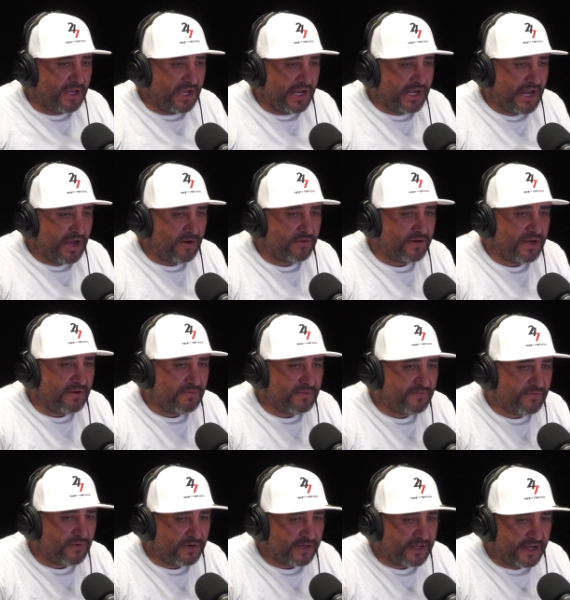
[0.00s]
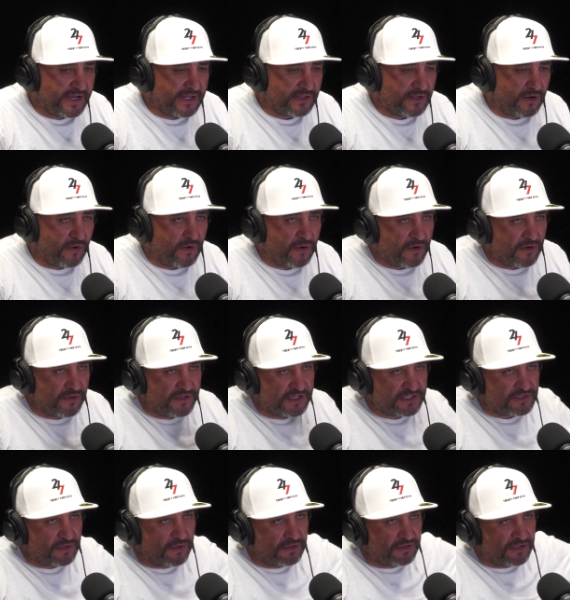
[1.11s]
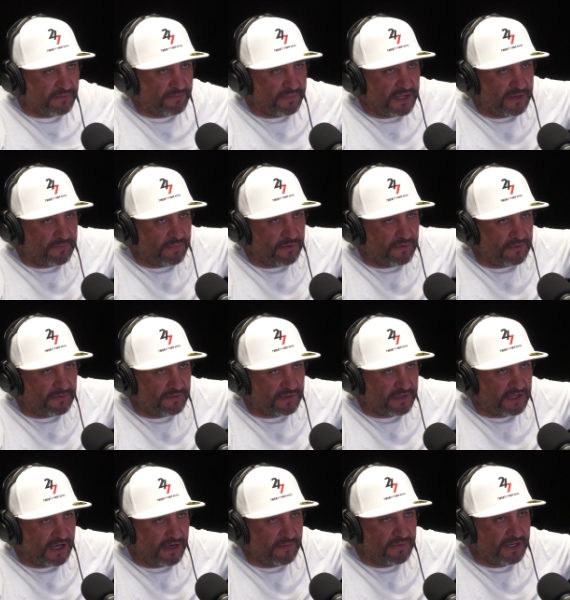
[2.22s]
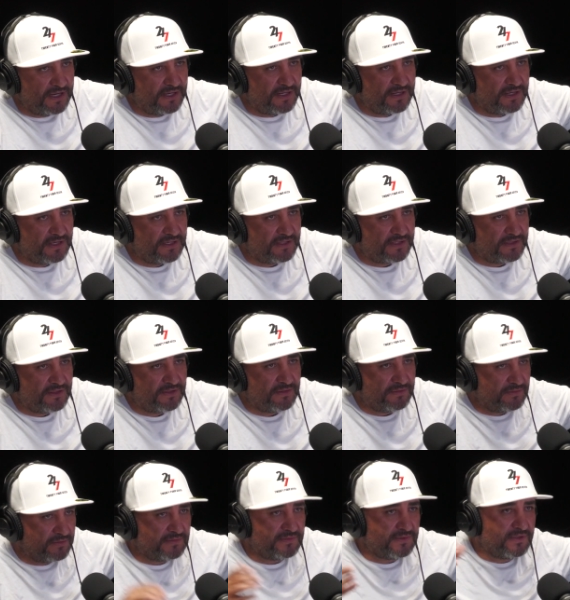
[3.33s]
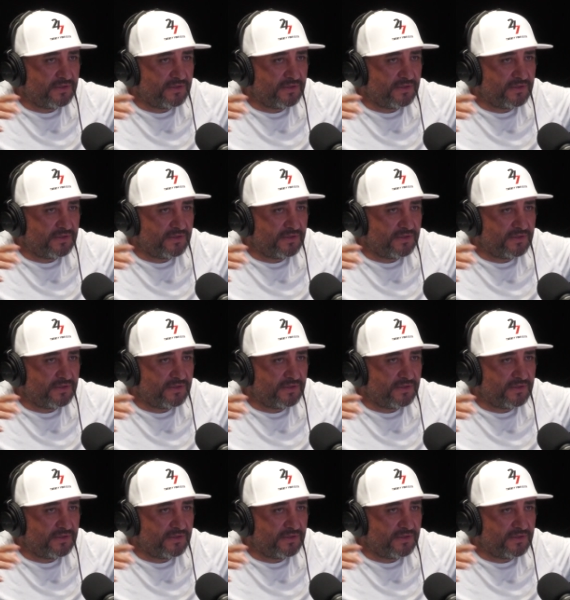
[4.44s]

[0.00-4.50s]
And I will never forget all these older people came in to